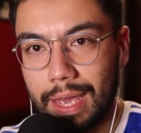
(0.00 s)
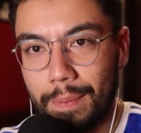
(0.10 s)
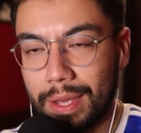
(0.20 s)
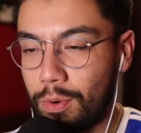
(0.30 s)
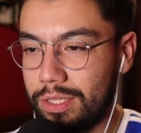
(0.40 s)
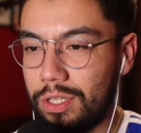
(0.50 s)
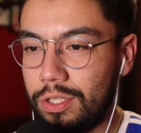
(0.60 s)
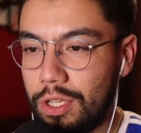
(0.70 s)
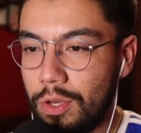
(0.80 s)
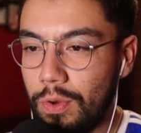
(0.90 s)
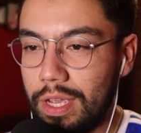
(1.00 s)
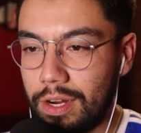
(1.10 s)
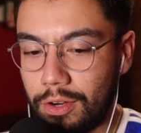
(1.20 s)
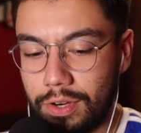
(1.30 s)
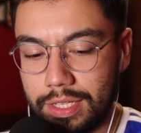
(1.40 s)
My question to you
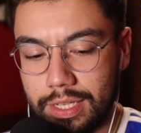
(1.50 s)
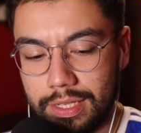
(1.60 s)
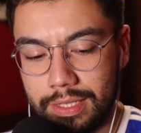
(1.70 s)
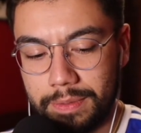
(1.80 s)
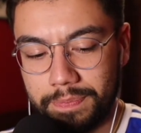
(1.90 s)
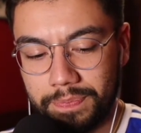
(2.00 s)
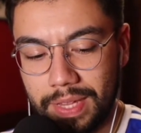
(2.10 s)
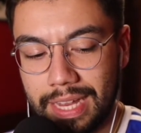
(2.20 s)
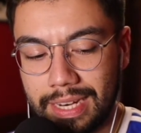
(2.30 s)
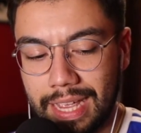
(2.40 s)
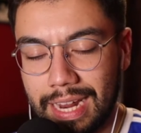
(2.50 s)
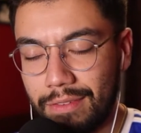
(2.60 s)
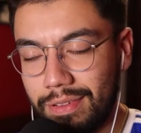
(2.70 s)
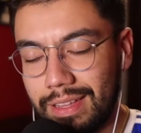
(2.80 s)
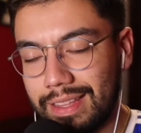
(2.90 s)
here, Chris, is And I
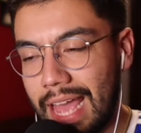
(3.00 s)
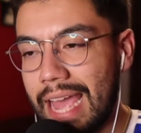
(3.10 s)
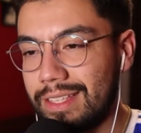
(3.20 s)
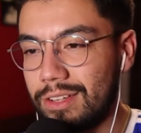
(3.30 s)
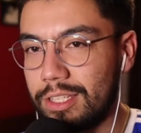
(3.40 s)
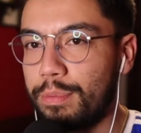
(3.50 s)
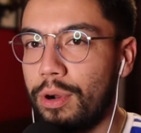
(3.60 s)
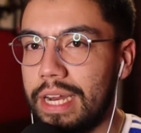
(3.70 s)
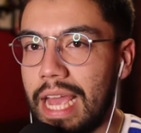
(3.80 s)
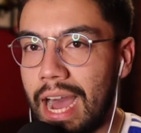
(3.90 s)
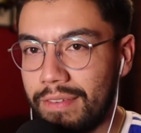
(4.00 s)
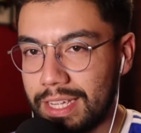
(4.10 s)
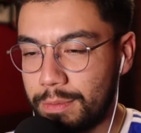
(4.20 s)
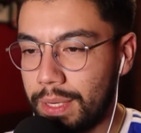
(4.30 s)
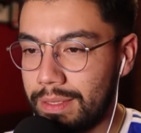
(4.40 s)
feel like the answer is pretty
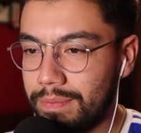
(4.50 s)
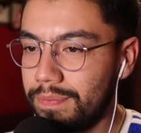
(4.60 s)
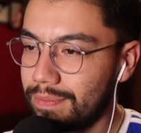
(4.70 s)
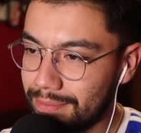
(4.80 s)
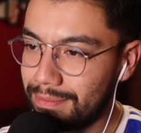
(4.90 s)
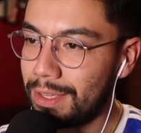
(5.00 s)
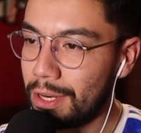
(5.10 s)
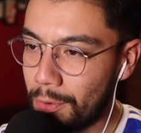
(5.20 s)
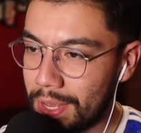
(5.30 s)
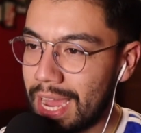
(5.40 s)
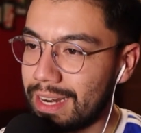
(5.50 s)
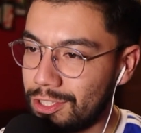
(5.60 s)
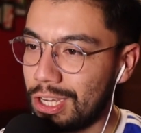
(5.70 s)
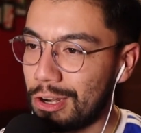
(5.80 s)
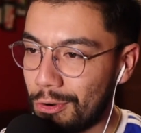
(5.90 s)
obvious, but we got to
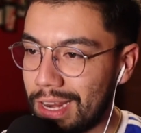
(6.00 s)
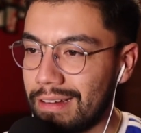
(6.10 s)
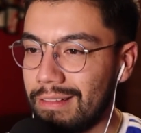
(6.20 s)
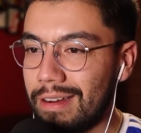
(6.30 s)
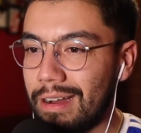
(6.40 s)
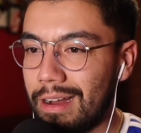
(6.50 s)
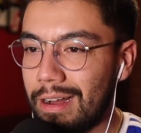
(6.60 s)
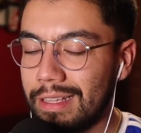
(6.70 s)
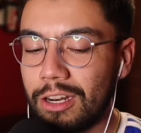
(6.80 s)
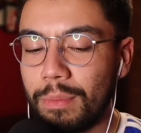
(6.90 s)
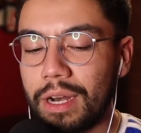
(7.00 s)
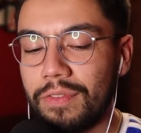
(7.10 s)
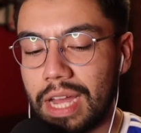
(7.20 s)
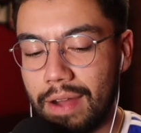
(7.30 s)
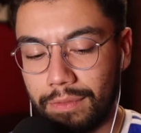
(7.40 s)
generate a little bit of
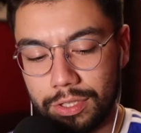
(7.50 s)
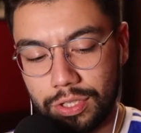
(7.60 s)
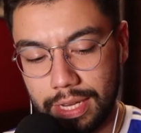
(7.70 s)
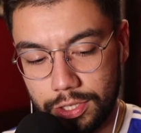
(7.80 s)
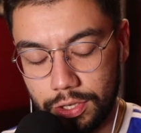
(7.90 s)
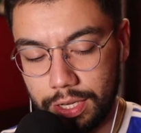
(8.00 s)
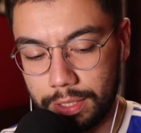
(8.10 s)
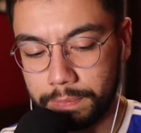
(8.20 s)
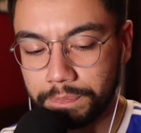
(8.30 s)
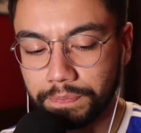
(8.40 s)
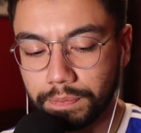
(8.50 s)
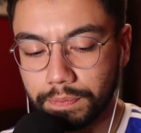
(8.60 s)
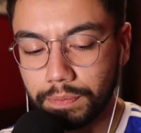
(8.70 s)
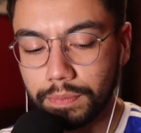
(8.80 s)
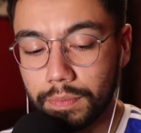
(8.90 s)
conversation here.
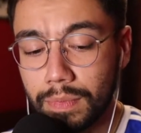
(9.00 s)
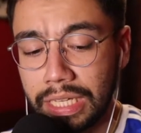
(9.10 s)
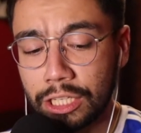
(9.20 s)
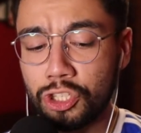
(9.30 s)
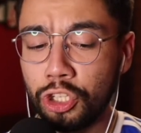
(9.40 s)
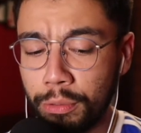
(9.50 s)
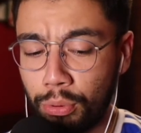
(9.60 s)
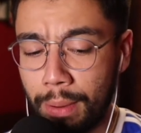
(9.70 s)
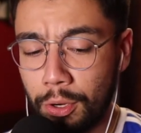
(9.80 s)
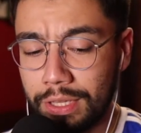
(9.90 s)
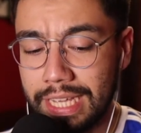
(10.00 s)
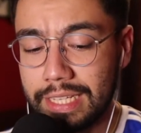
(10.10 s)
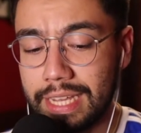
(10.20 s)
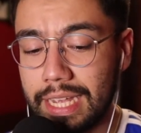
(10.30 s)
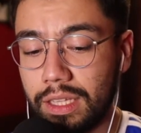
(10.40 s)
Should the Premier League
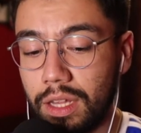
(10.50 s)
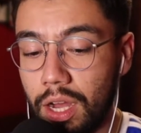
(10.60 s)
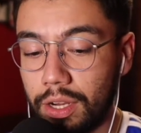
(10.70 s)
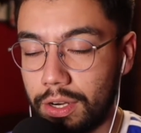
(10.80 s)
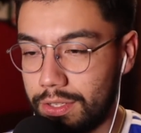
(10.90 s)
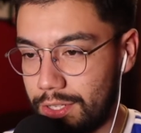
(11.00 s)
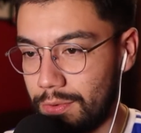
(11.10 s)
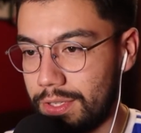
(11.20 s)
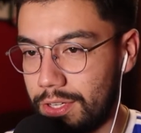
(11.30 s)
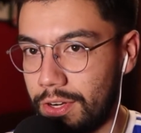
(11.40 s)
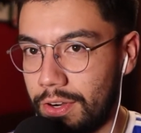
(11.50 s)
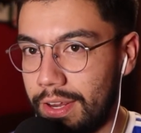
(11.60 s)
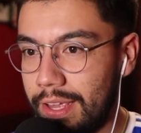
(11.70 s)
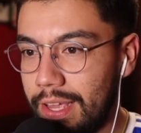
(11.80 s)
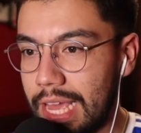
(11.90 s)
take longer to return
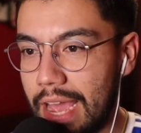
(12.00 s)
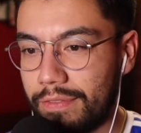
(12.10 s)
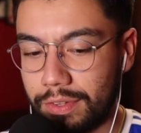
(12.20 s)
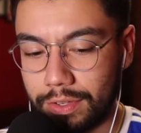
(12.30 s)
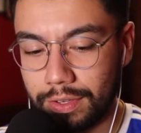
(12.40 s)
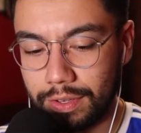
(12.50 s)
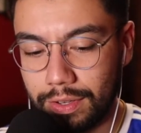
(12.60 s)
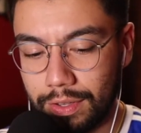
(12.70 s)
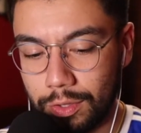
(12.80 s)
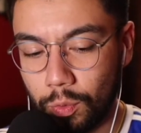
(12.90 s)
after the